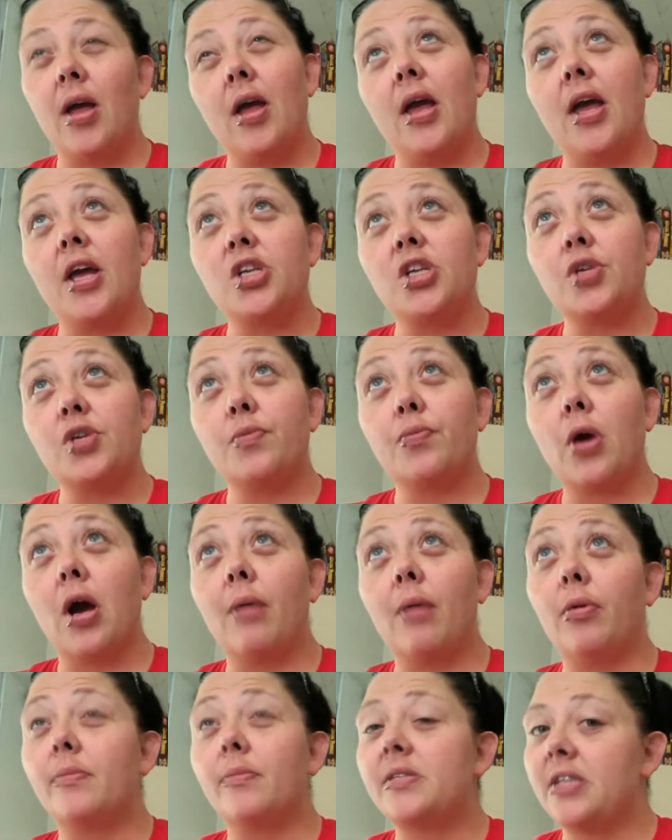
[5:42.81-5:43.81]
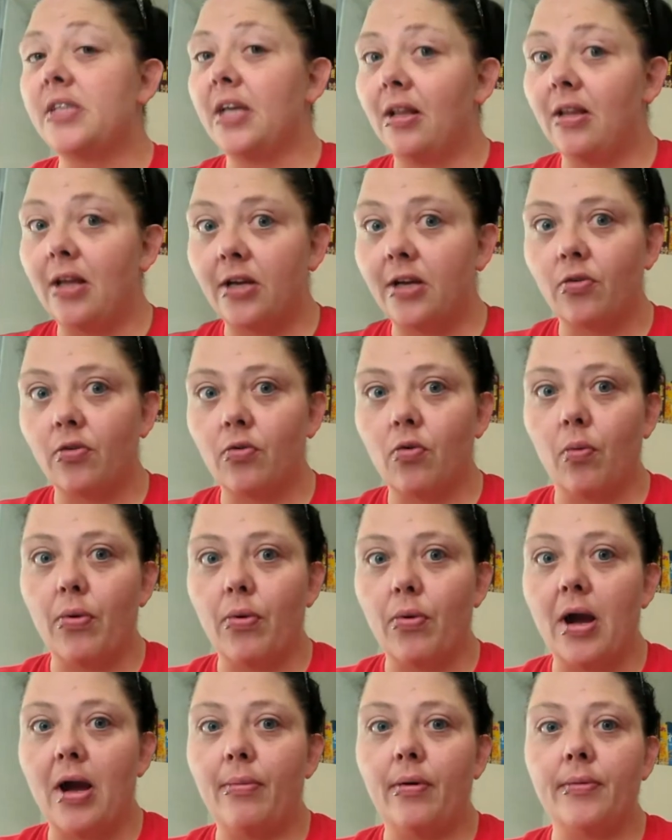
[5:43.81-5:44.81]
engine problems, the electrical
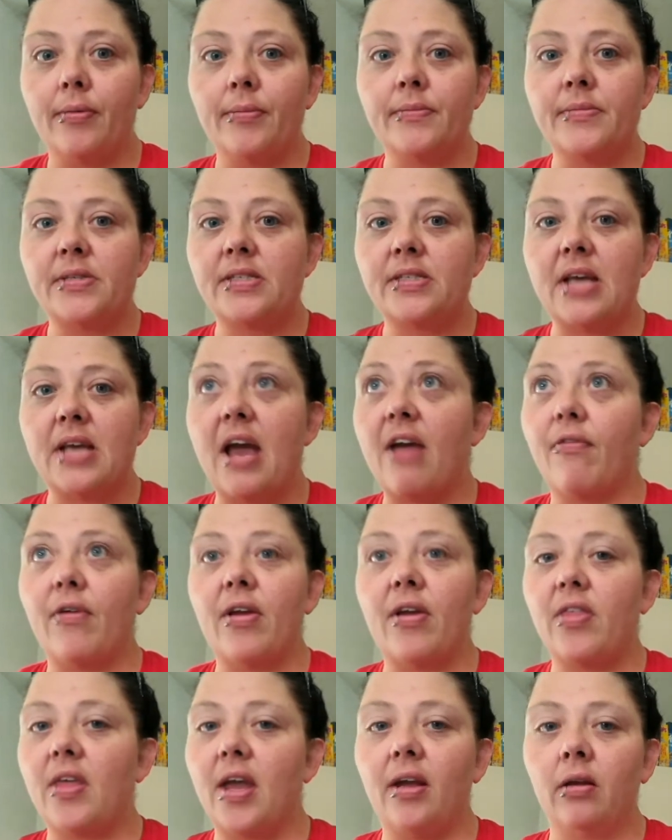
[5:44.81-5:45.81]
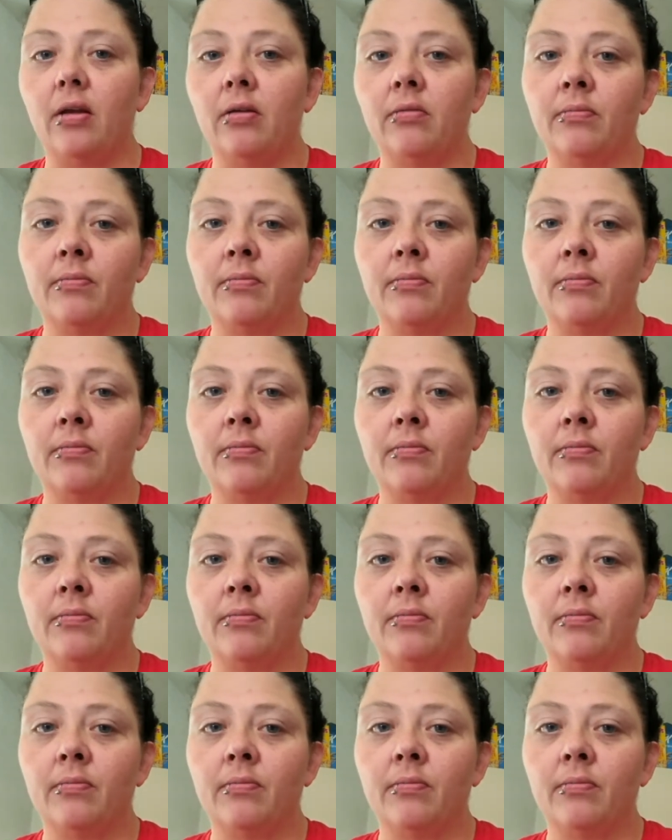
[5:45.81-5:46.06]
problems, everything.